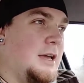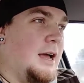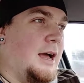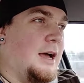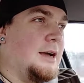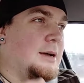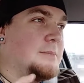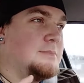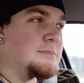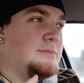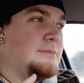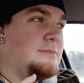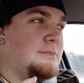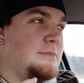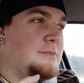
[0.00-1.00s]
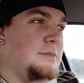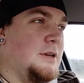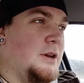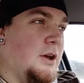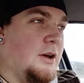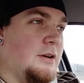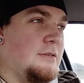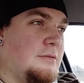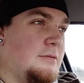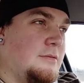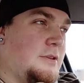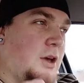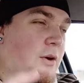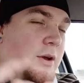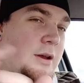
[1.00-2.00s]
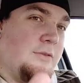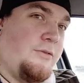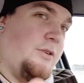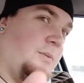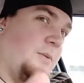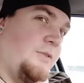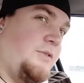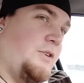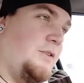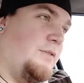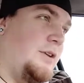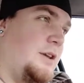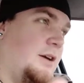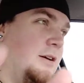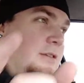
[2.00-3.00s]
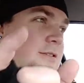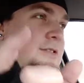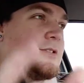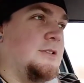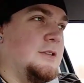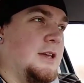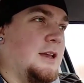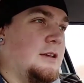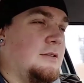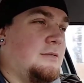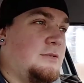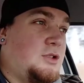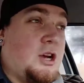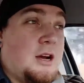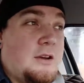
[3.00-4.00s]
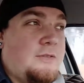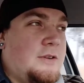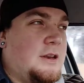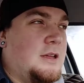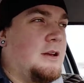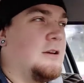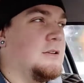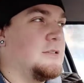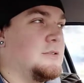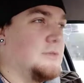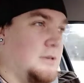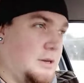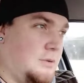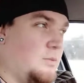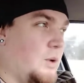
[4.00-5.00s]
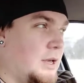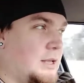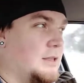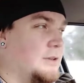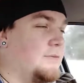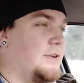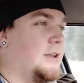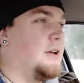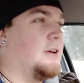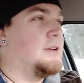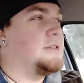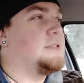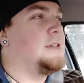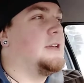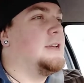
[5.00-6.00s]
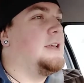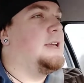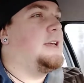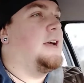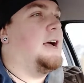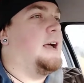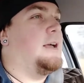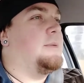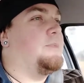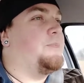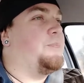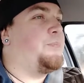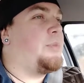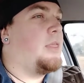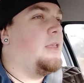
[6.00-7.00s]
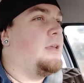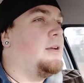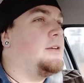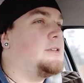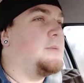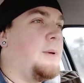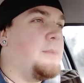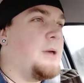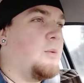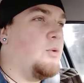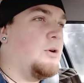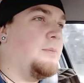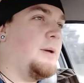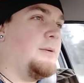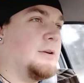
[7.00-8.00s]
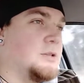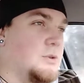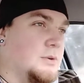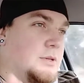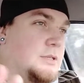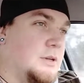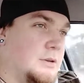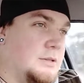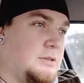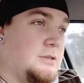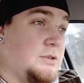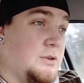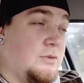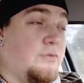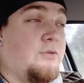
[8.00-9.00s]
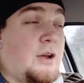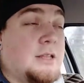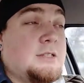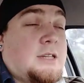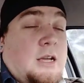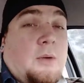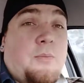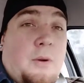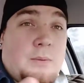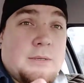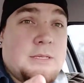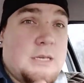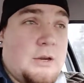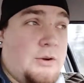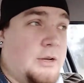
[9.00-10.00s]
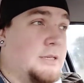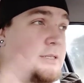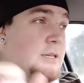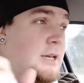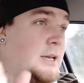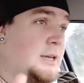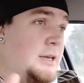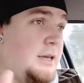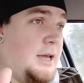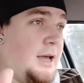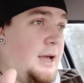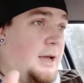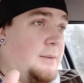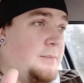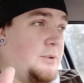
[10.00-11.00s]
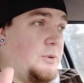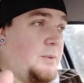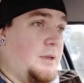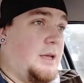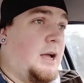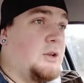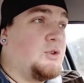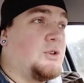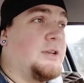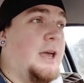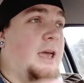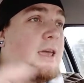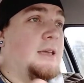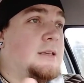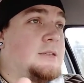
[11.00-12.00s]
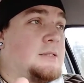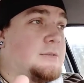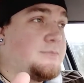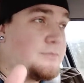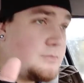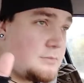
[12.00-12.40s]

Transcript: um, you know, going from a few videos to then chunk videos, or, you know, weekly videos. Um, So maybe I will, maybe I'll do it so it sort of runs like a proper series. Um, it'll be the one hundred days,